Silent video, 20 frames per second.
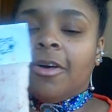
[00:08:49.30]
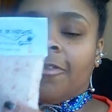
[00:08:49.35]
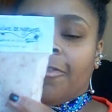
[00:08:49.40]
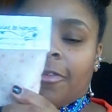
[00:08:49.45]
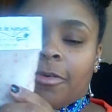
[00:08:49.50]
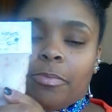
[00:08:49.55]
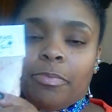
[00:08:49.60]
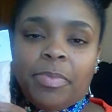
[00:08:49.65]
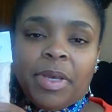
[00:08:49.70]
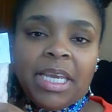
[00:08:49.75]

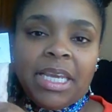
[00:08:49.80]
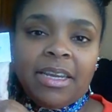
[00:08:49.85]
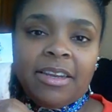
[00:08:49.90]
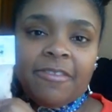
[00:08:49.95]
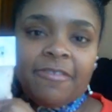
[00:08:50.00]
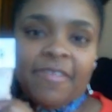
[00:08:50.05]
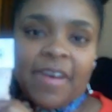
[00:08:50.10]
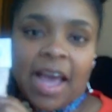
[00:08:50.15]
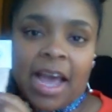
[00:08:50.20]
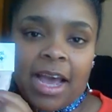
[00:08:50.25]
From Be
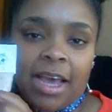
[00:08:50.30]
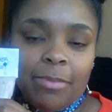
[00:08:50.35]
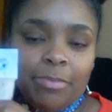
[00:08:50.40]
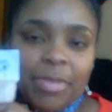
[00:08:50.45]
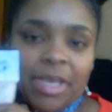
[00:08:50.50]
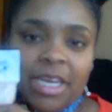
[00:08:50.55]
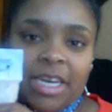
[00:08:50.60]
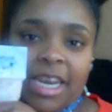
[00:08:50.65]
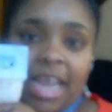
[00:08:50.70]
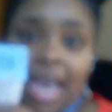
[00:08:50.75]
Divine,
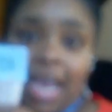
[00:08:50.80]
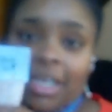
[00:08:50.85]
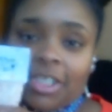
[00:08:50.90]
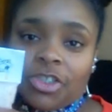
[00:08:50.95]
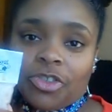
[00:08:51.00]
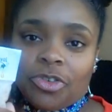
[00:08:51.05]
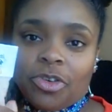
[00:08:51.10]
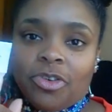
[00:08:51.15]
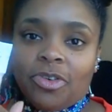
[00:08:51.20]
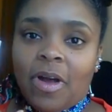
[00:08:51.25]
Be
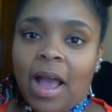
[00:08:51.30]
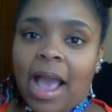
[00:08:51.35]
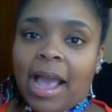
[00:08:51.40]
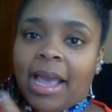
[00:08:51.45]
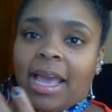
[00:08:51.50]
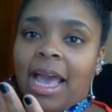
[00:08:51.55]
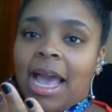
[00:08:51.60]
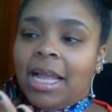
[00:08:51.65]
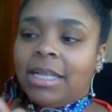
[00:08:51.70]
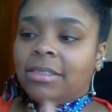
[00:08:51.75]
Natural, I
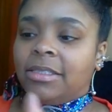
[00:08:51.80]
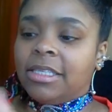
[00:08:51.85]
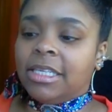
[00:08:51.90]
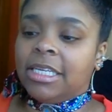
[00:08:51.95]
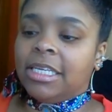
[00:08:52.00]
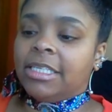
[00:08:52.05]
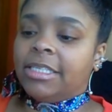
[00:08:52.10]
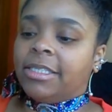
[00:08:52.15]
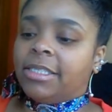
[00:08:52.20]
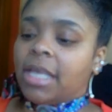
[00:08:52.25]
got
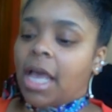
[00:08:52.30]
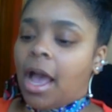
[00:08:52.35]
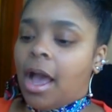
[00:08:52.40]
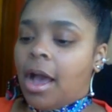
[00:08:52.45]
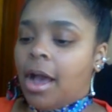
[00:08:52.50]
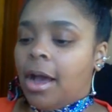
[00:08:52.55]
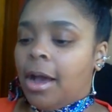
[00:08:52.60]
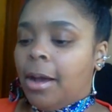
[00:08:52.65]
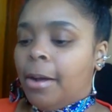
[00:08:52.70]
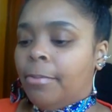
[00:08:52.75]
this
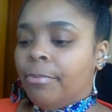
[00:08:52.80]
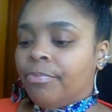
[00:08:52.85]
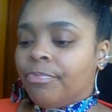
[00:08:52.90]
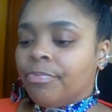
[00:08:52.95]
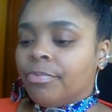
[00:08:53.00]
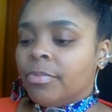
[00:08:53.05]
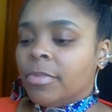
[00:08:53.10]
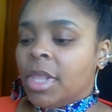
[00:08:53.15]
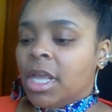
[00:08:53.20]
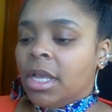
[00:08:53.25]

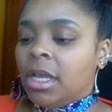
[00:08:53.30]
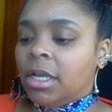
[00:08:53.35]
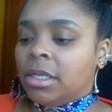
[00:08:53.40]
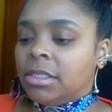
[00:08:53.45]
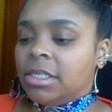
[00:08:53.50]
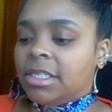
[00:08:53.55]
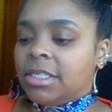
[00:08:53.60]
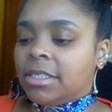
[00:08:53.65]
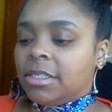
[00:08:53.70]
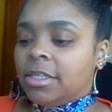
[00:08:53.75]

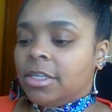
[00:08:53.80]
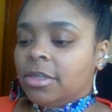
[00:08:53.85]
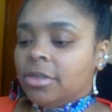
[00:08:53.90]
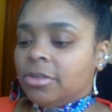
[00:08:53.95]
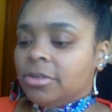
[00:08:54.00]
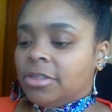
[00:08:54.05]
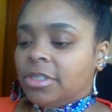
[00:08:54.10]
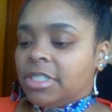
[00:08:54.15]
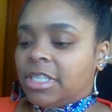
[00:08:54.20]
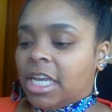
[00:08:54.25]
this
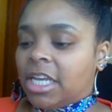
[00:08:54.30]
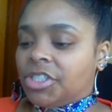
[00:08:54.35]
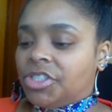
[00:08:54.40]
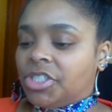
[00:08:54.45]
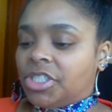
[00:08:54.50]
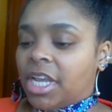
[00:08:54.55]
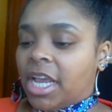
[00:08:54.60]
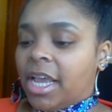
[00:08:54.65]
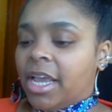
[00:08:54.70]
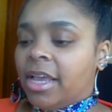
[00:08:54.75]
little
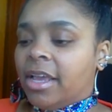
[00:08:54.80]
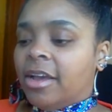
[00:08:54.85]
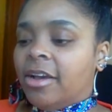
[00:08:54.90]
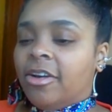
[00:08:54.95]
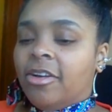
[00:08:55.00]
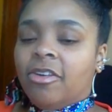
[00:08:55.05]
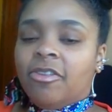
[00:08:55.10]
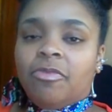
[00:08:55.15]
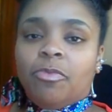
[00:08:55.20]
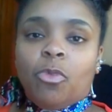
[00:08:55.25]
sachet
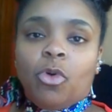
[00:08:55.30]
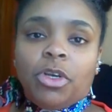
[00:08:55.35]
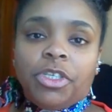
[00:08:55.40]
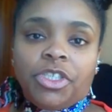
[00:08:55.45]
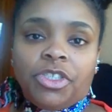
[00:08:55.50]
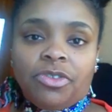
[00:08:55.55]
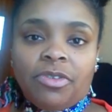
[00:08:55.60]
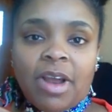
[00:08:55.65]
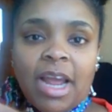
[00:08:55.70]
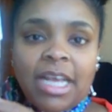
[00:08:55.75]
of
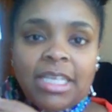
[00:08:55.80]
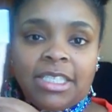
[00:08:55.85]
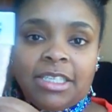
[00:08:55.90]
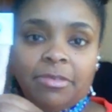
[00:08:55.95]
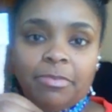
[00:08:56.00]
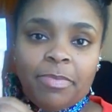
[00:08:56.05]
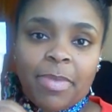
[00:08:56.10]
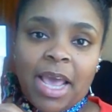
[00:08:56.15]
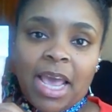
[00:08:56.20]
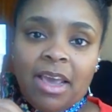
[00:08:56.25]

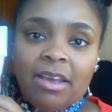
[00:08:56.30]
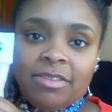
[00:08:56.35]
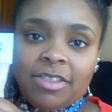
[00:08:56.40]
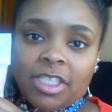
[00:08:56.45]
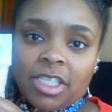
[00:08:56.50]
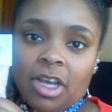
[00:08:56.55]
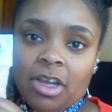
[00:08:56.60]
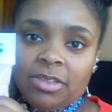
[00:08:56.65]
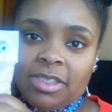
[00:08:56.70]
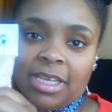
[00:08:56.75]
moisturizing bath
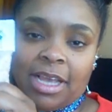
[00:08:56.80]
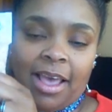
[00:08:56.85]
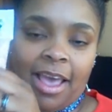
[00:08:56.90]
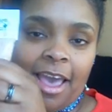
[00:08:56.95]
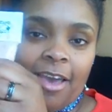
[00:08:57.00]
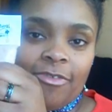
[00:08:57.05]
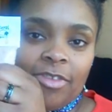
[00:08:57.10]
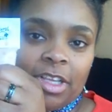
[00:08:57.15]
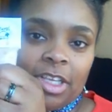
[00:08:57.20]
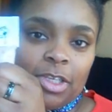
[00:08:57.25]
salts. I
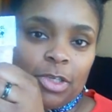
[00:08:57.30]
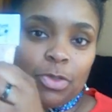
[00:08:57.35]
haven't